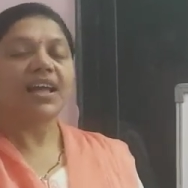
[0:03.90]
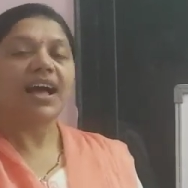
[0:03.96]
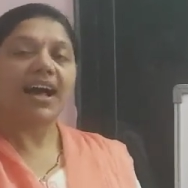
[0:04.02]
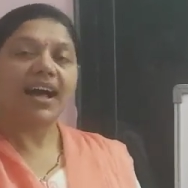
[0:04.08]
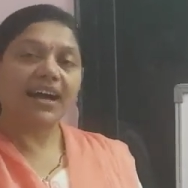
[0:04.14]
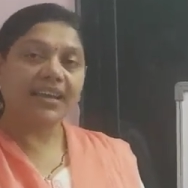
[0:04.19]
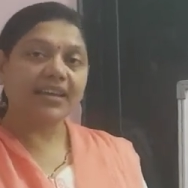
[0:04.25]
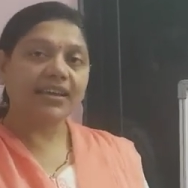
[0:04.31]

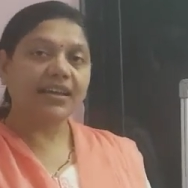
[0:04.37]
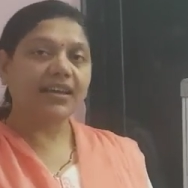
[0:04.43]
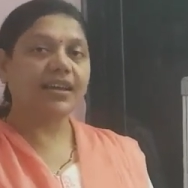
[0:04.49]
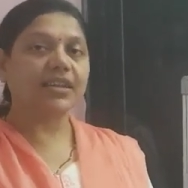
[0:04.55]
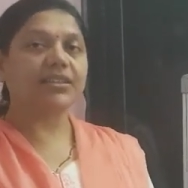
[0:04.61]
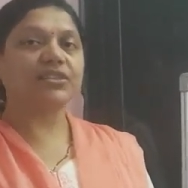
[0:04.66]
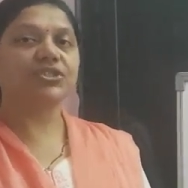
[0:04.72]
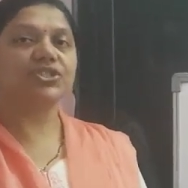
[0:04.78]
I,
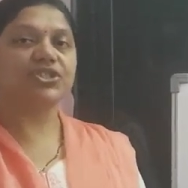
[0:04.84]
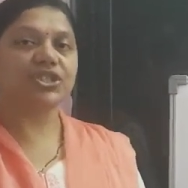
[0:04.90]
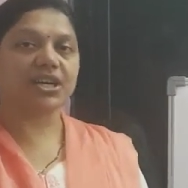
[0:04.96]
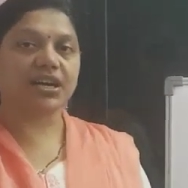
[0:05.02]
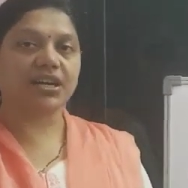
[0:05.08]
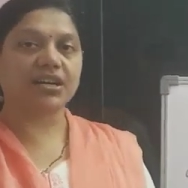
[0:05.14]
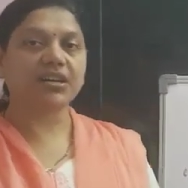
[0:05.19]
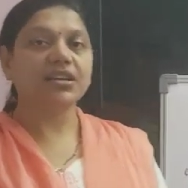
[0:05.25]
Hetal
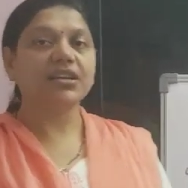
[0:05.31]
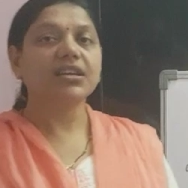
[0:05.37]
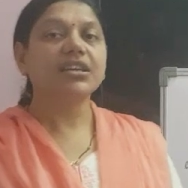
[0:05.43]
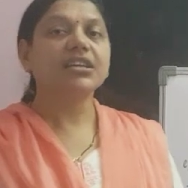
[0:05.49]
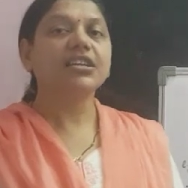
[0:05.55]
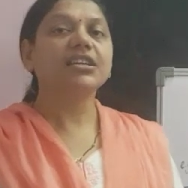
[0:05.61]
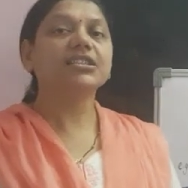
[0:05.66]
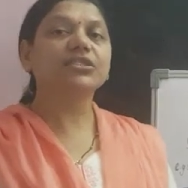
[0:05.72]
Shah,
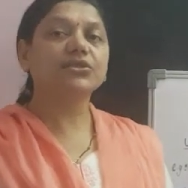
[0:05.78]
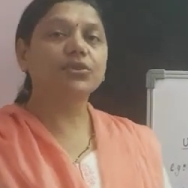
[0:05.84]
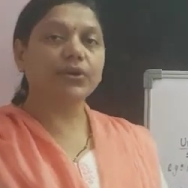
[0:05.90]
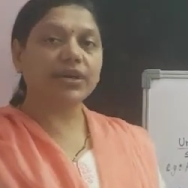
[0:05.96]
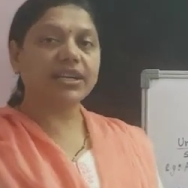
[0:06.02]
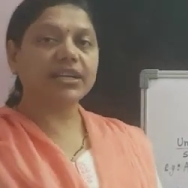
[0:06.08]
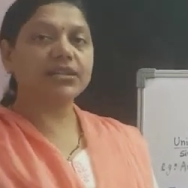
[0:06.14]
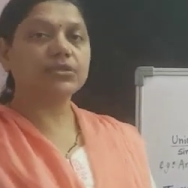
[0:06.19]
is
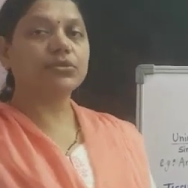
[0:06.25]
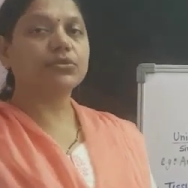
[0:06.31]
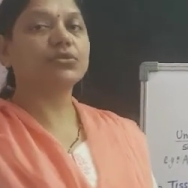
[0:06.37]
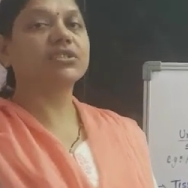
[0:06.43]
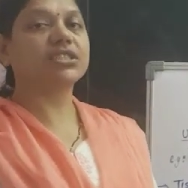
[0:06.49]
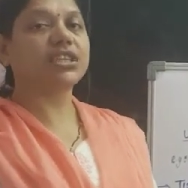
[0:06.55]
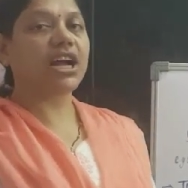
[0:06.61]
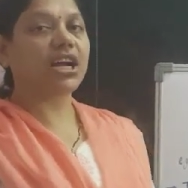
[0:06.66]
going
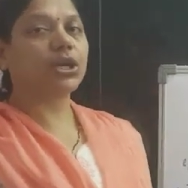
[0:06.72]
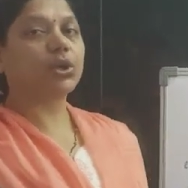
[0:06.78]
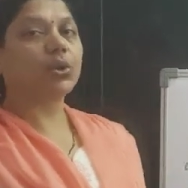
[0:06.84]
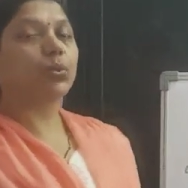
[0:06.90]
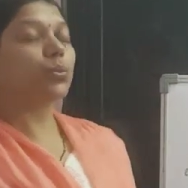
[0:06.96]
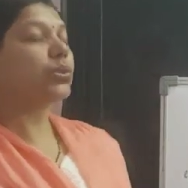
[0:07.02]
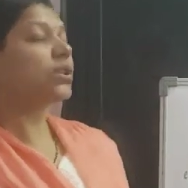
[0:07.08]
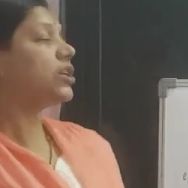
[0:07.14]
to
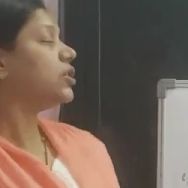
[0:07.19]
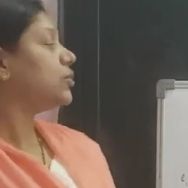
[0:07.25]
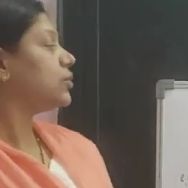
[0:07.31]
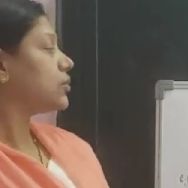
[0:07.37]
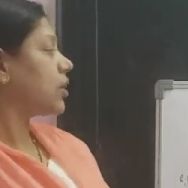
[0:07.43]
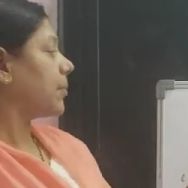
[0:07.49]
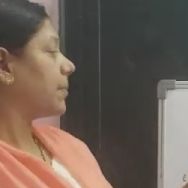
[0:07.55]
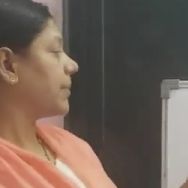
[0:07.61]
start with a
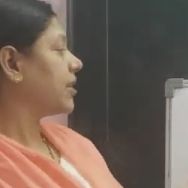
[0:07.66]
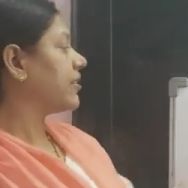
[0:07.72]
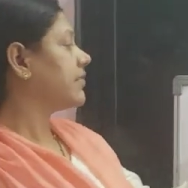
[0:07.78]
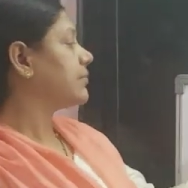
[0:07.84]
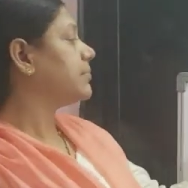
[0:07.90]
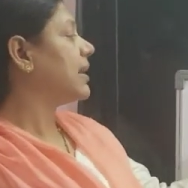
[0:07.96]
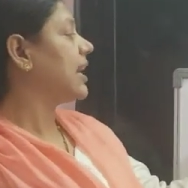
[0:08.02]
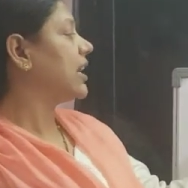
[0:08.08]
new topic
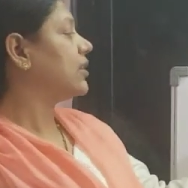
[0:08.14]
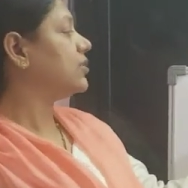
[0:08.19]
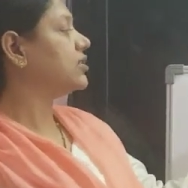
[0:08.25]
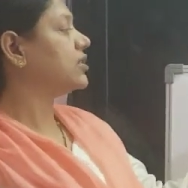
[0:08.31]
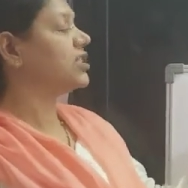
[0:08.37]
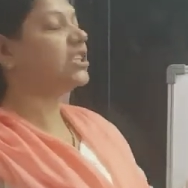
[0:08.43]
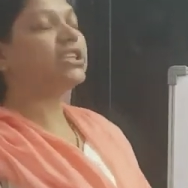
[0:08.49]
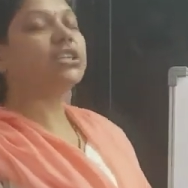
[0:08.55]
of
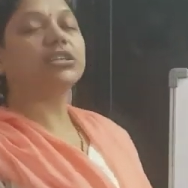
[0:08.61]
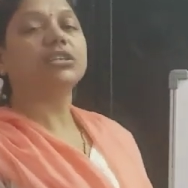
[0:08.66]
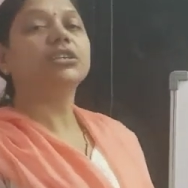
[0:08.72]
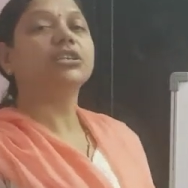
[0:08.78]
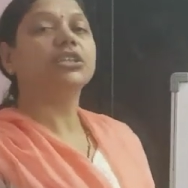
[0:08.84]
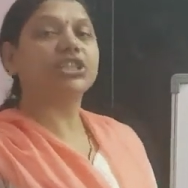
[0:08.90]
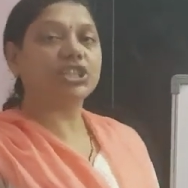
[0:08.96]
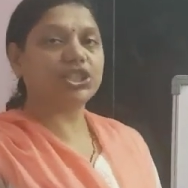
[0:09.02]
biology,
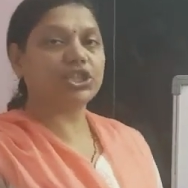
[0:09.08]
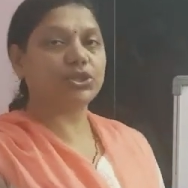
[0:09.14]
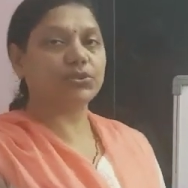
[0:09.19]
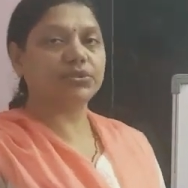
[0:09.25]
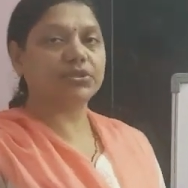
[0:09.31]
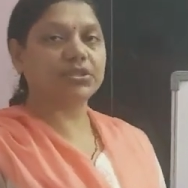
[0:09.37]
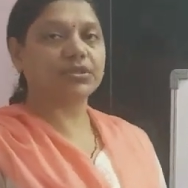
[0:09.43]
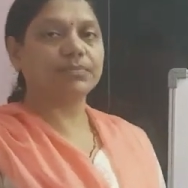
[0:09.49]

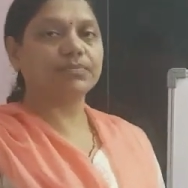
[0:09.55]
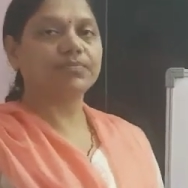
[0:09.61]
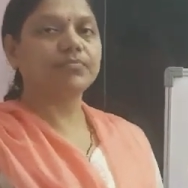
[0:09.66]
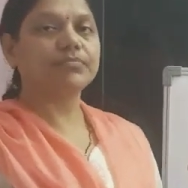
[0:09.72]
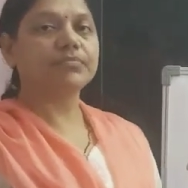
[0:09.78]
tissues.